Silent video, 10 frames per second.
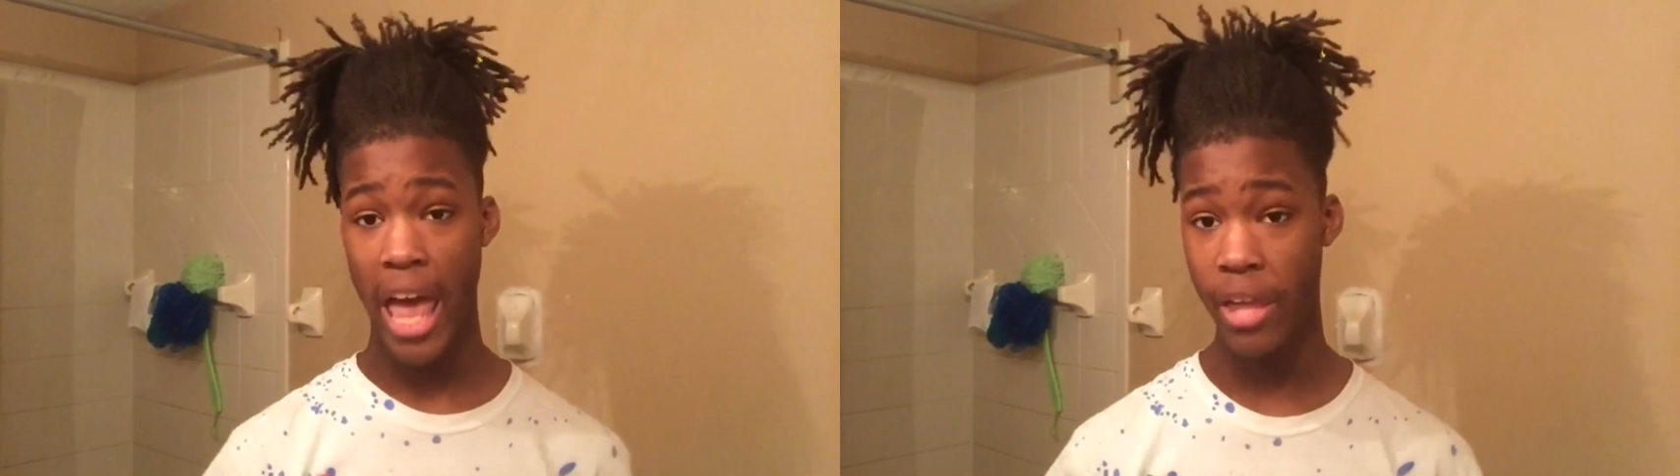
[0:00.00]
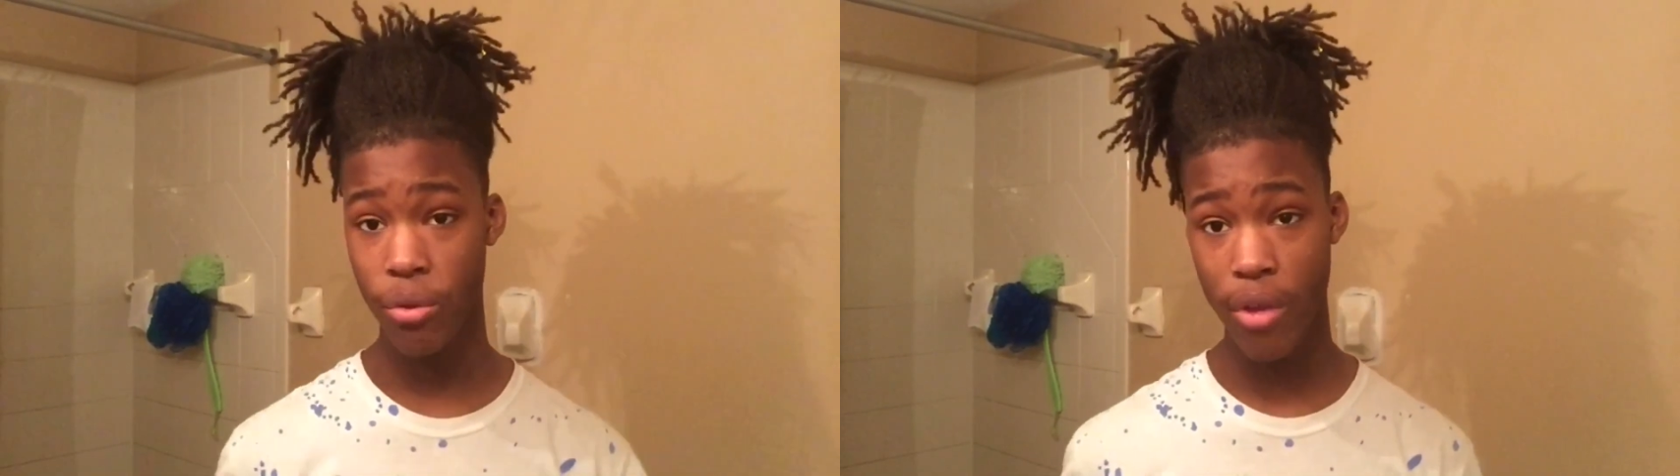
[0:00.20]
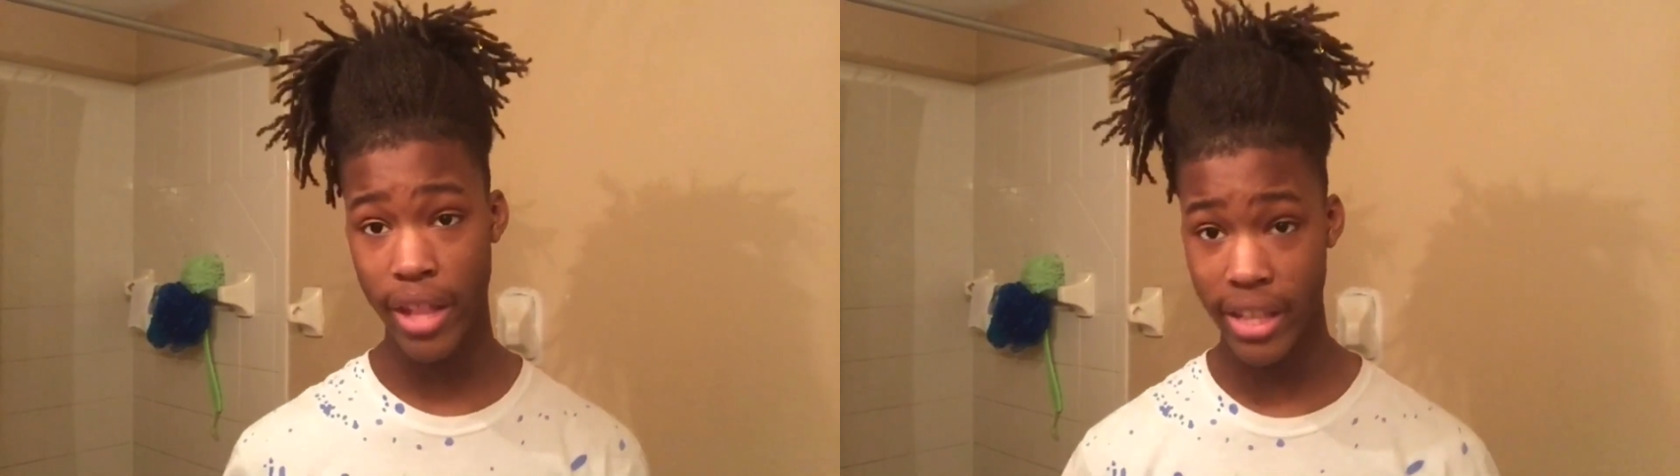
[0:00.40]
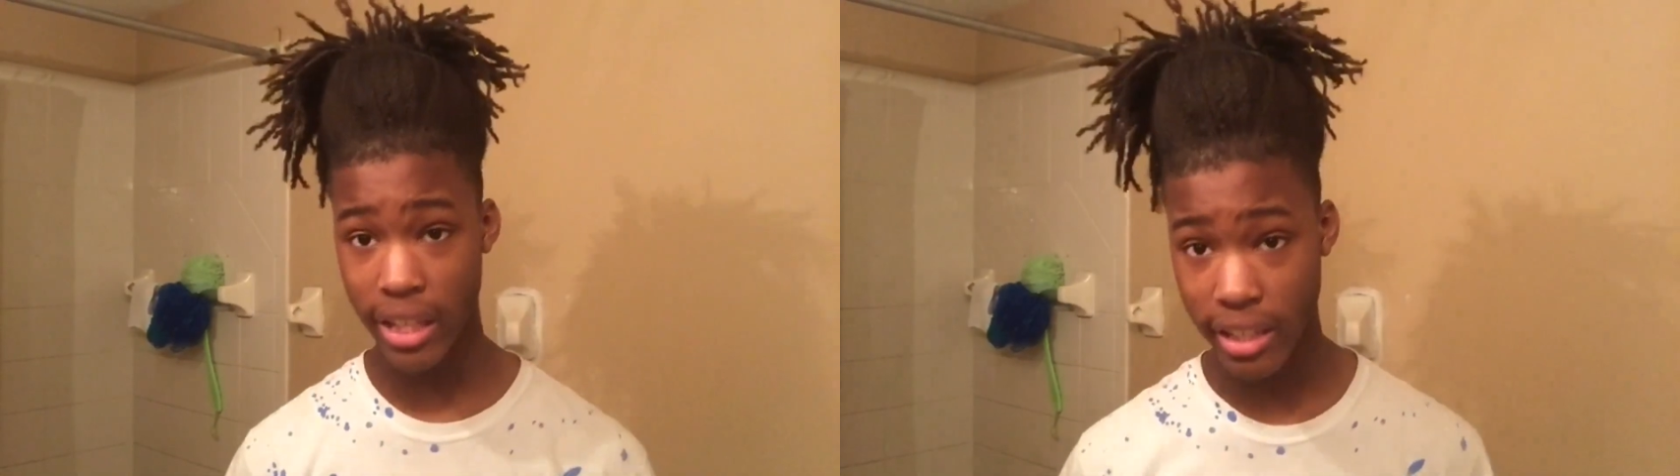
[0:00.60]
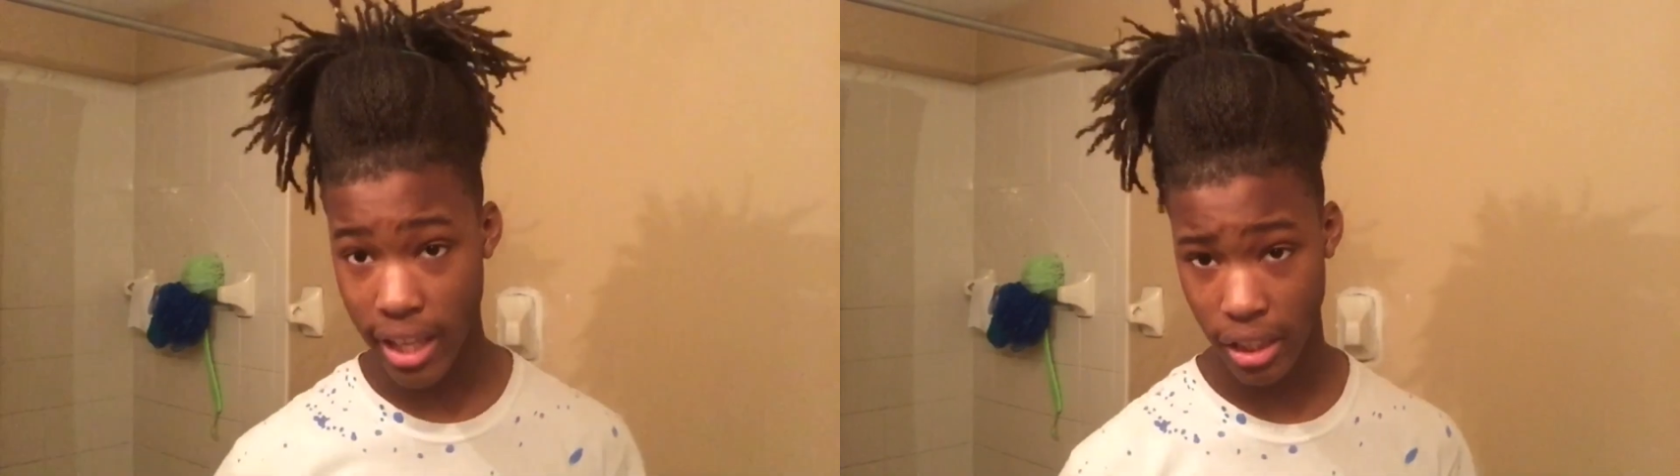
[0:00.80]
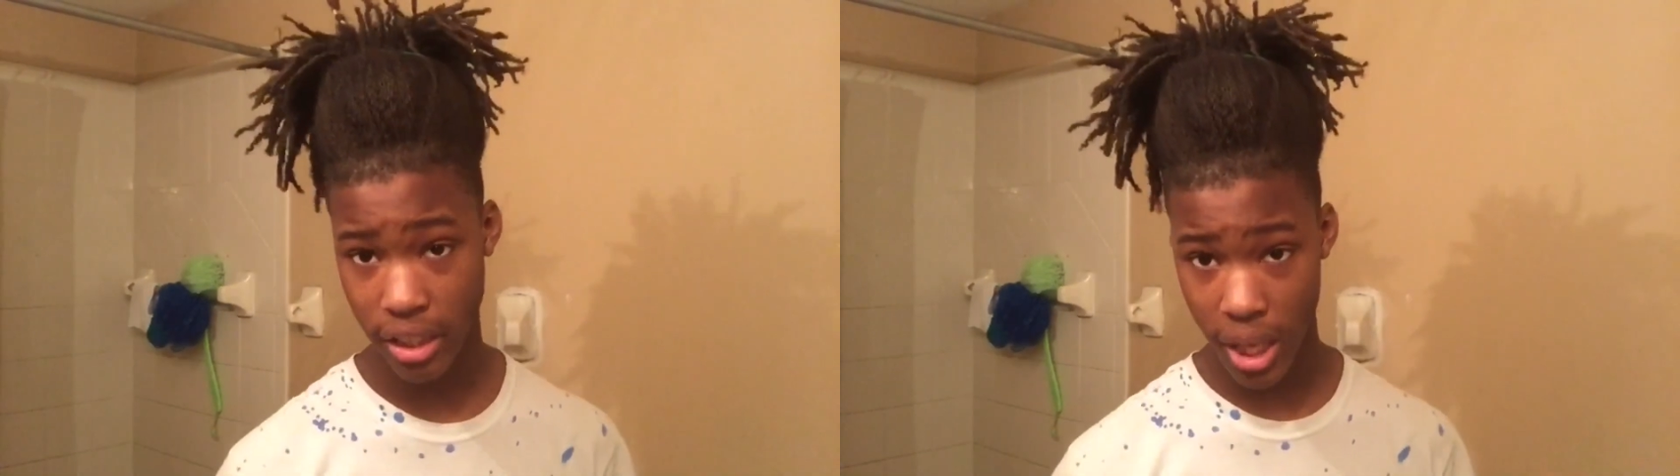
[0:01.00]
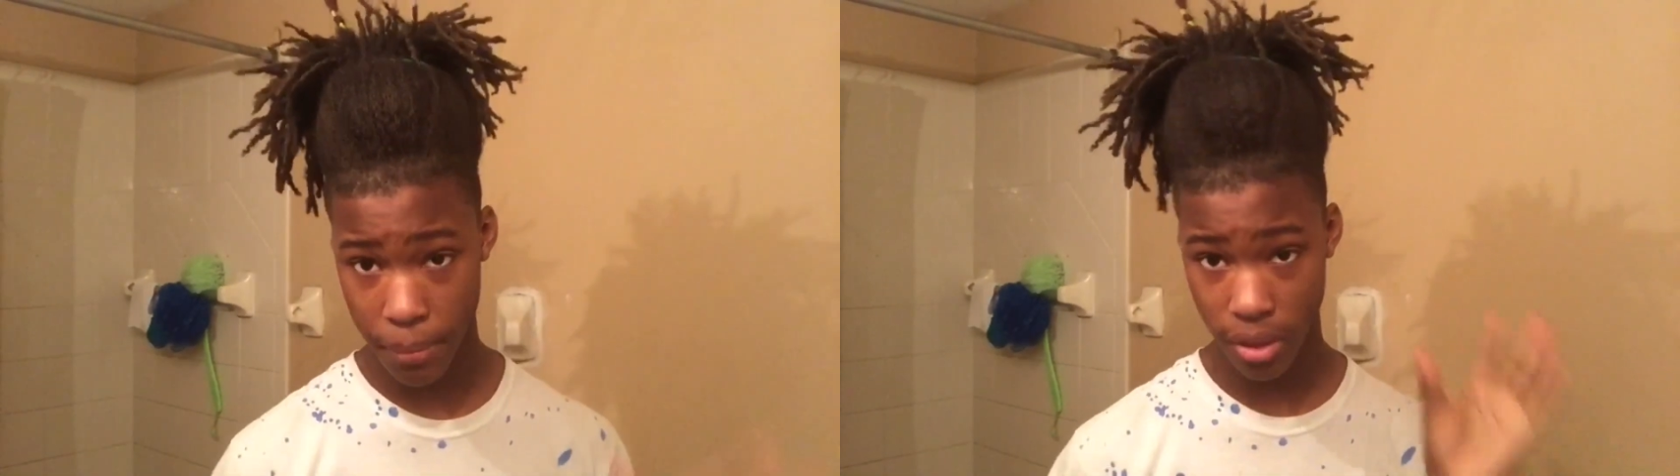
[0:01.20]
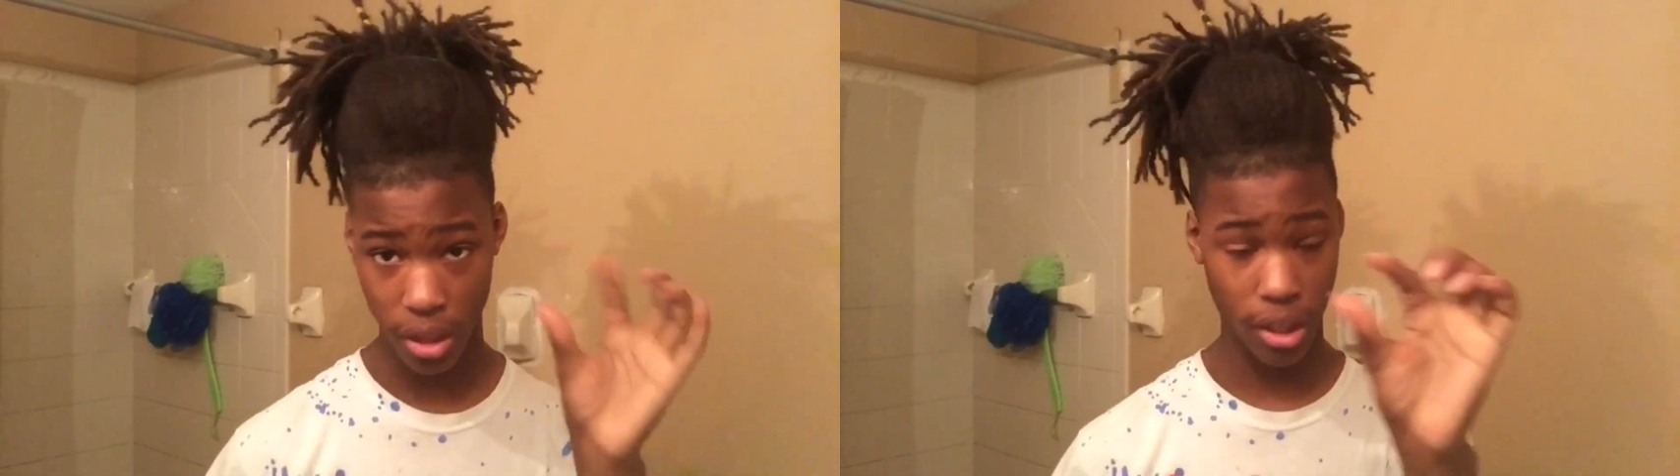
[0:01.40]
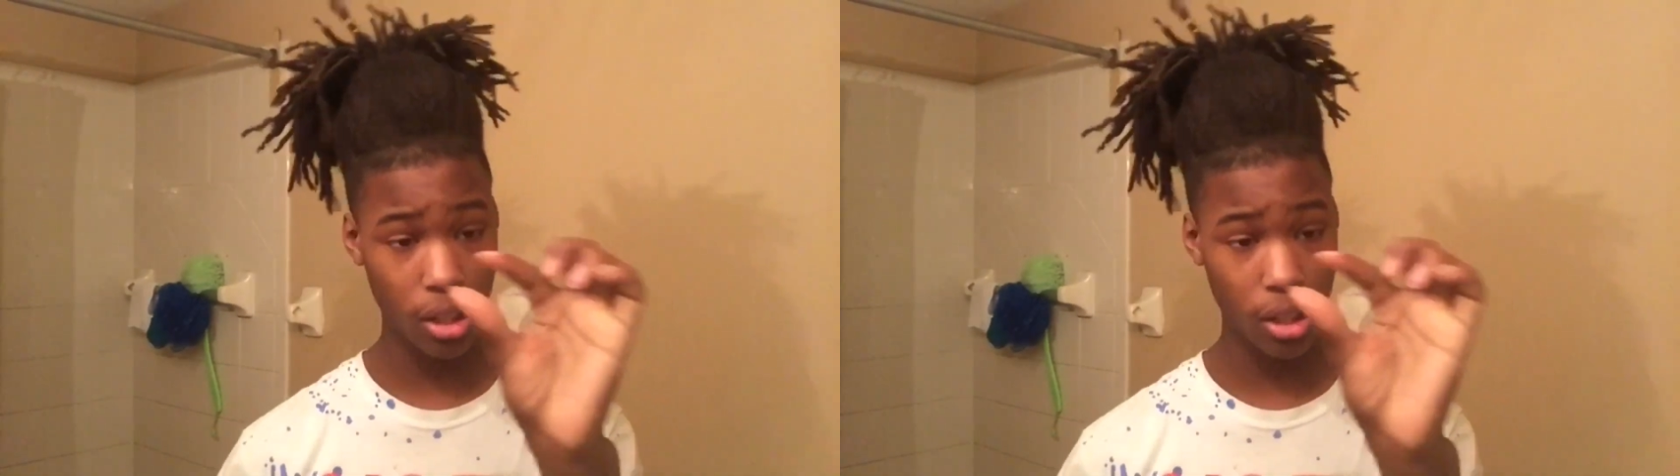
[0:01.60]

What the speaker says: and the tips are